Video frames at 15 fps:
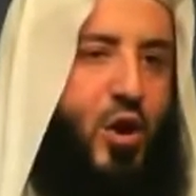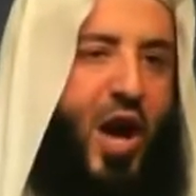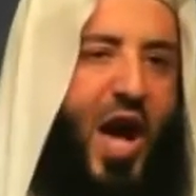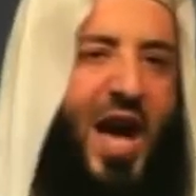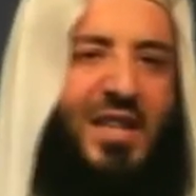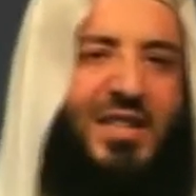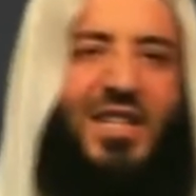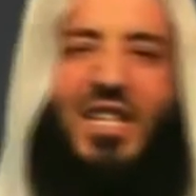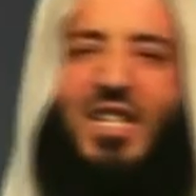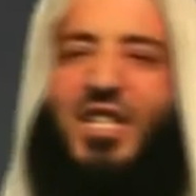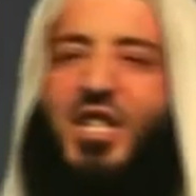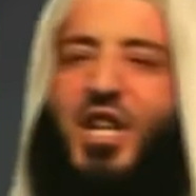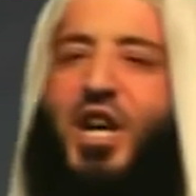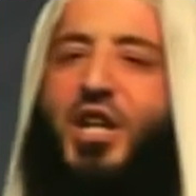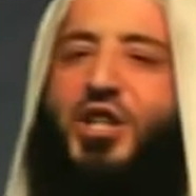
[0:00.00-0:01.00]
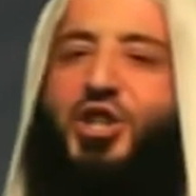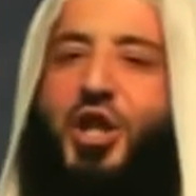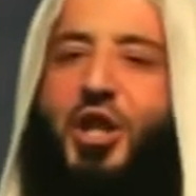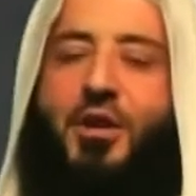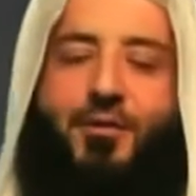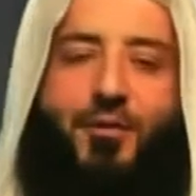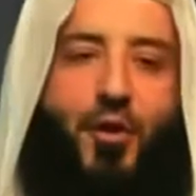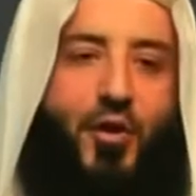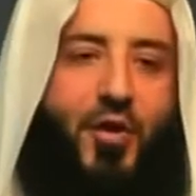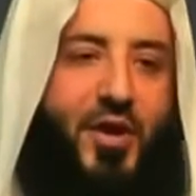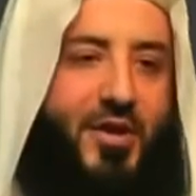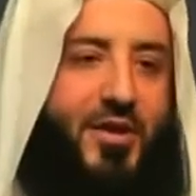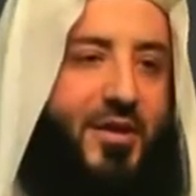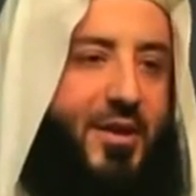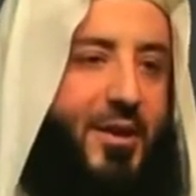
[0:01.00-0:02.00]
And they're searching for
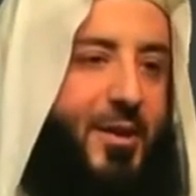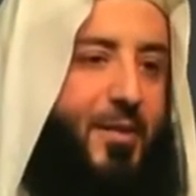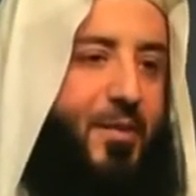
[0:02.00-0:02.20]
it.